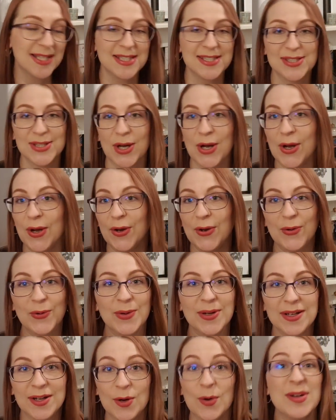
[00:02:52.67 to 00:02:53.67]

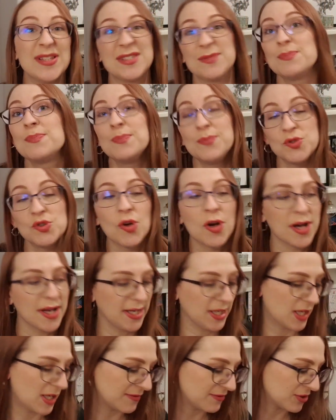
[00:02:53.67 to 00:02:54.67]
So, it's
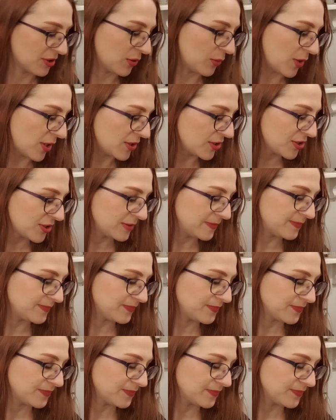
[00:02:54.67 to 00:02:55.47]
drying after a wash.